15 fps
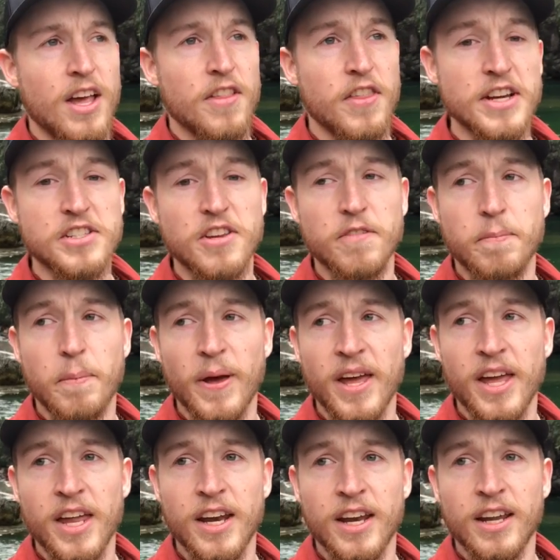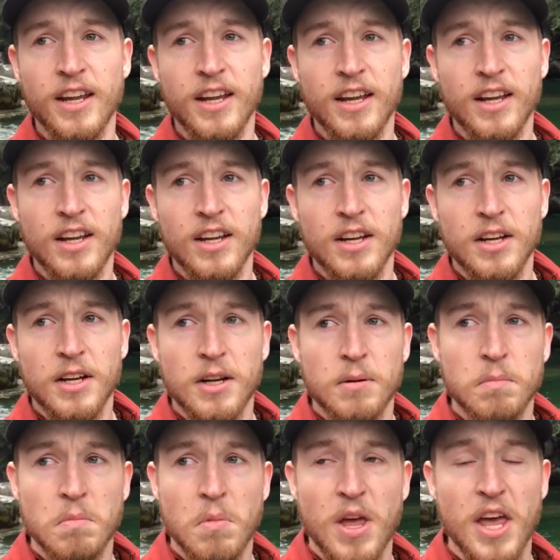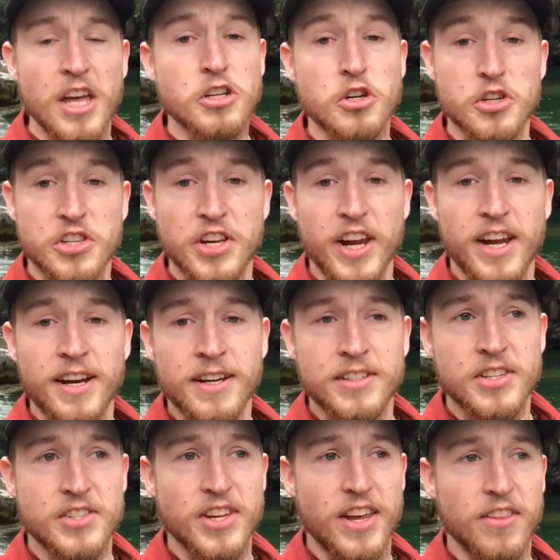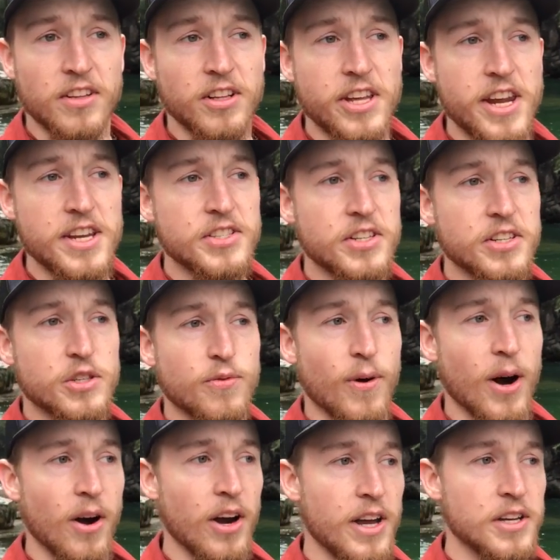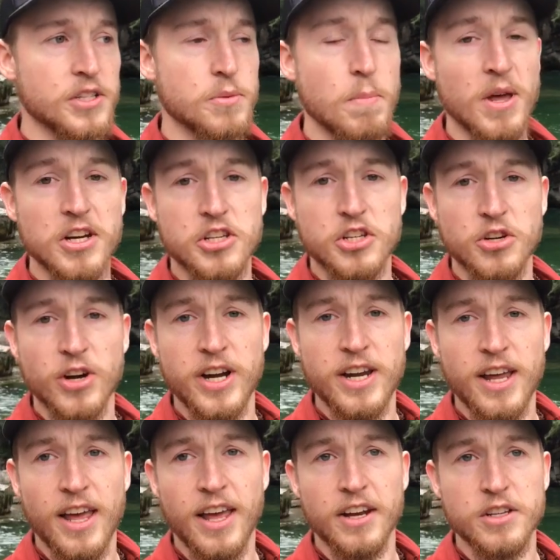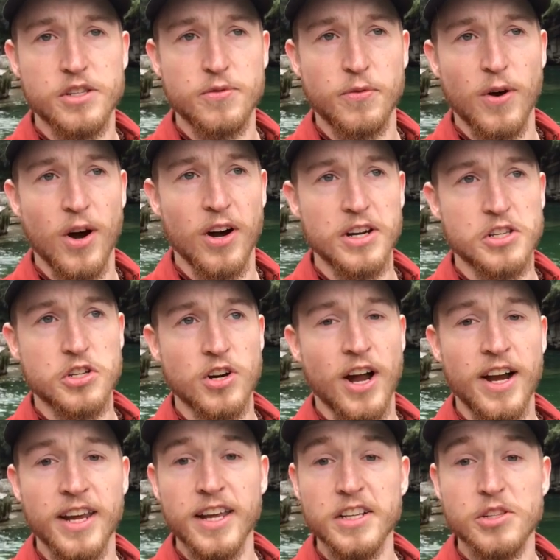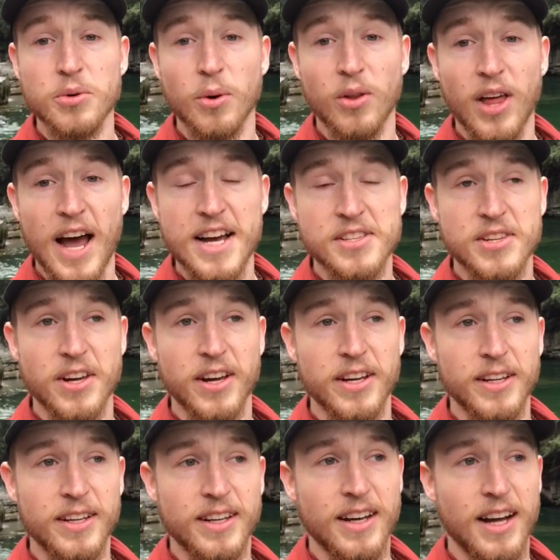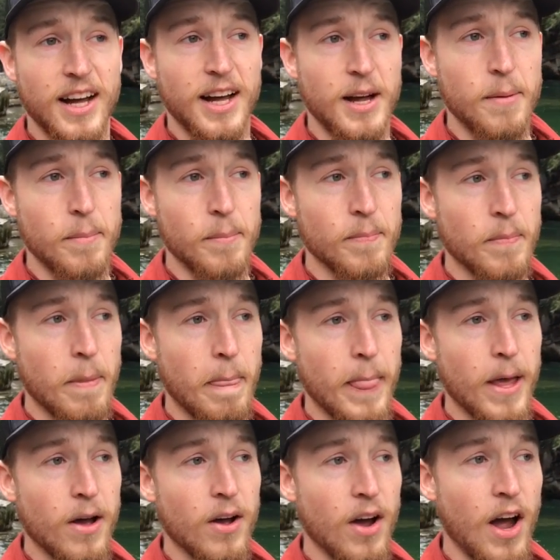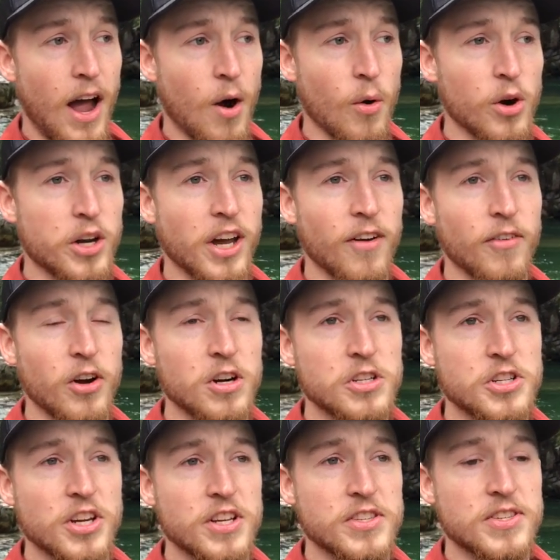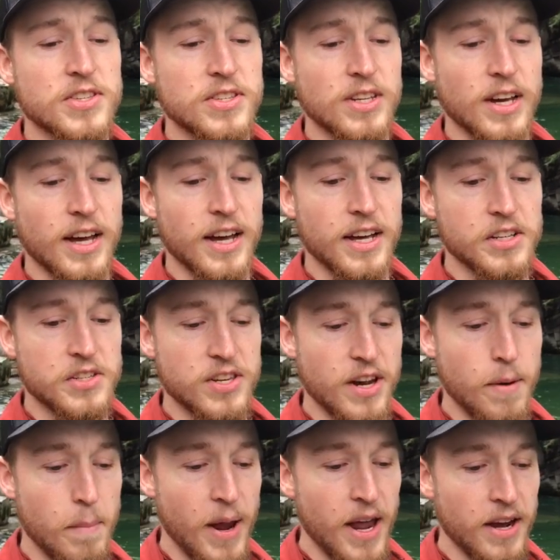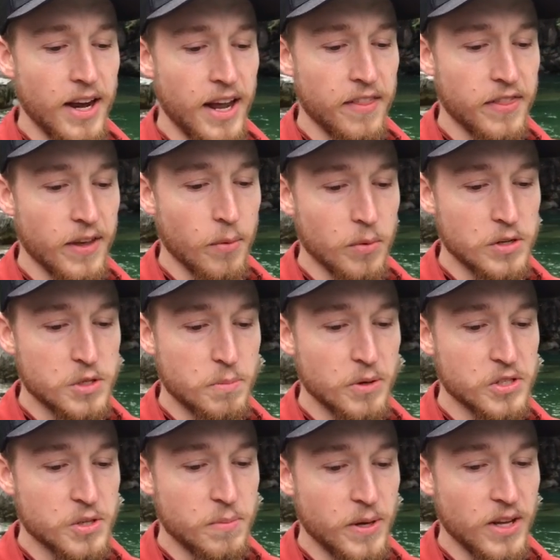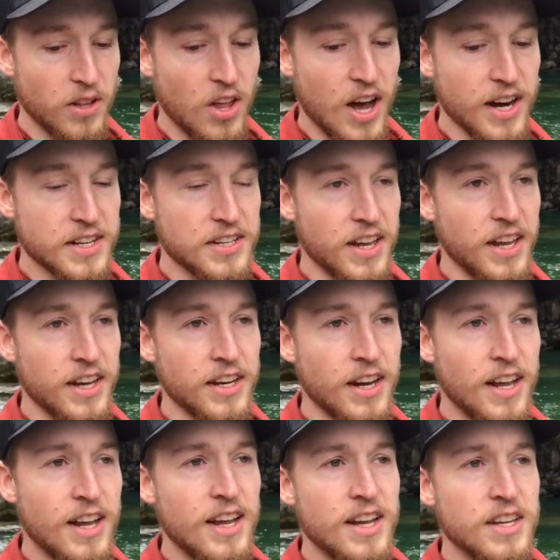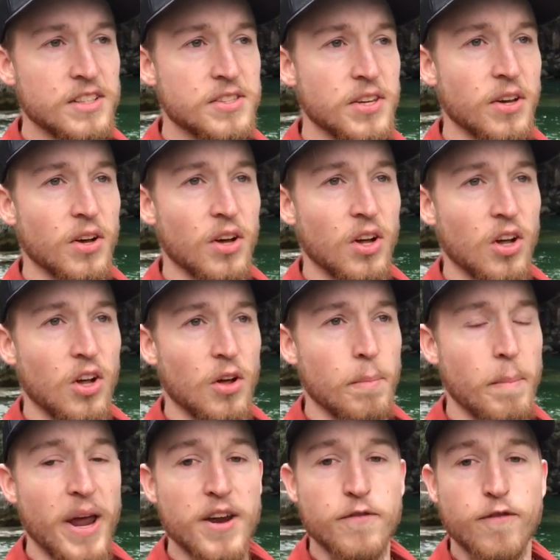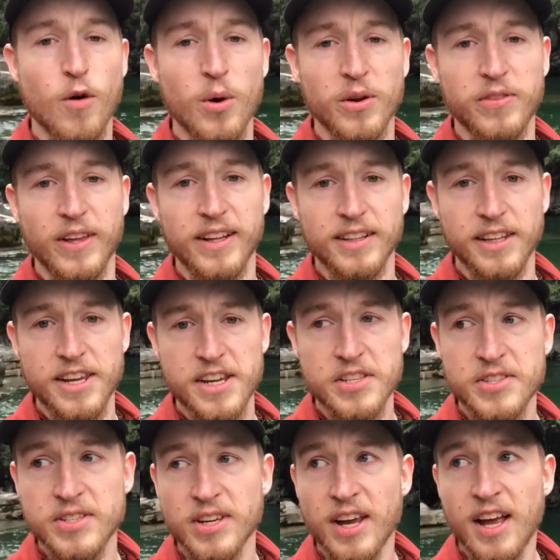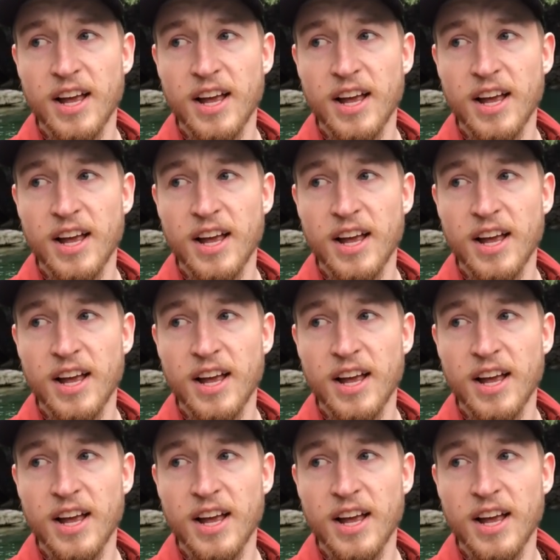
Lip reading: Things have been interesting, to say the least, as far as ministry and as far as trying to get to Alaska. Our governor just sent a mandate that we're supposed to be locked in till May 4th at least.